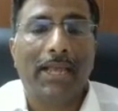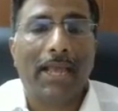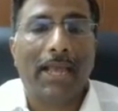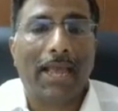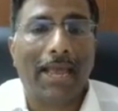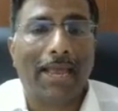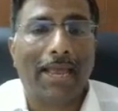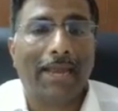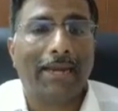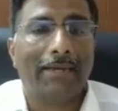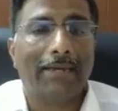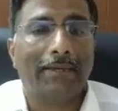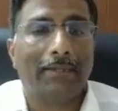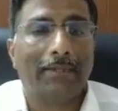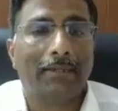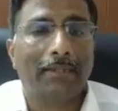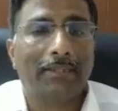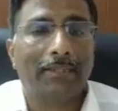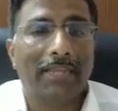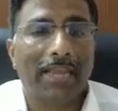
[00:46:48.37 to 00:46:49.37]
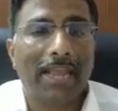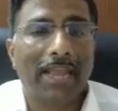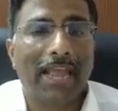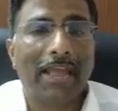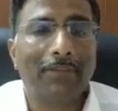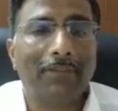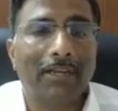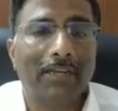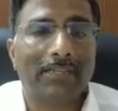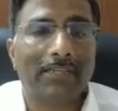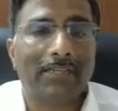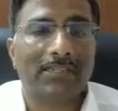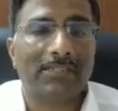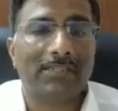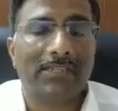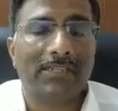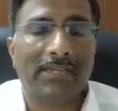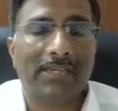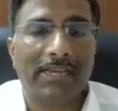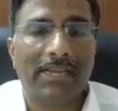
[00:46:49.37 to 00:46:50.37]
and they have the
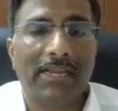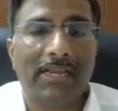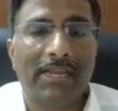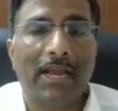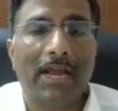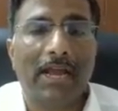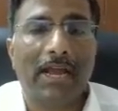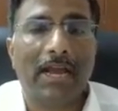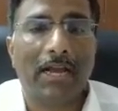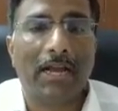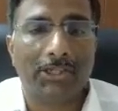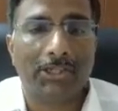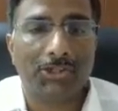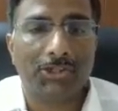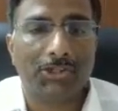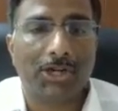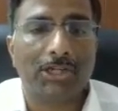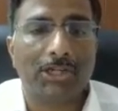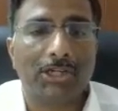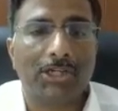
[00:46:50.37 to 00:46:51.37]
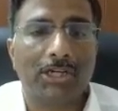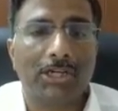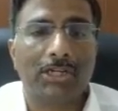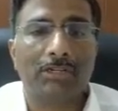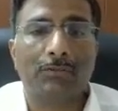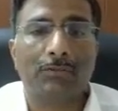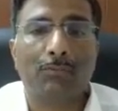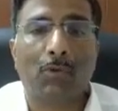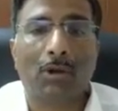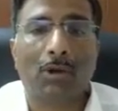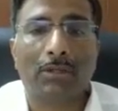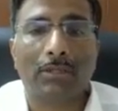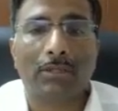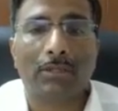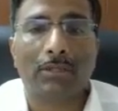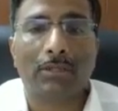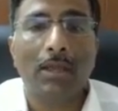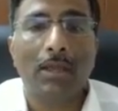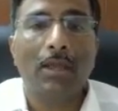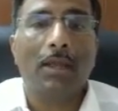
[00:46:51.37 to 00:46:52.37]
necessary instructions for
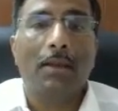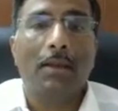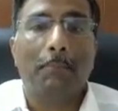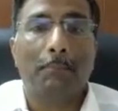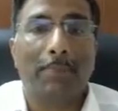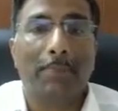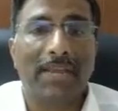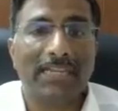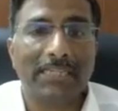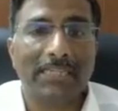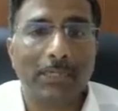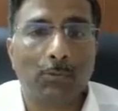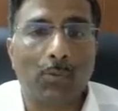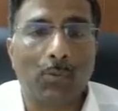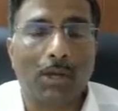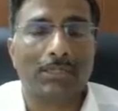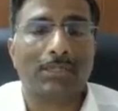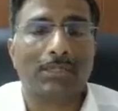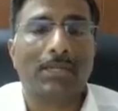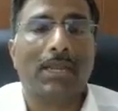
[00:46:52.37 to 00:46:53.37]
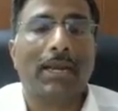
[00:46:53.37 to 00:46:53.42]
the basic ones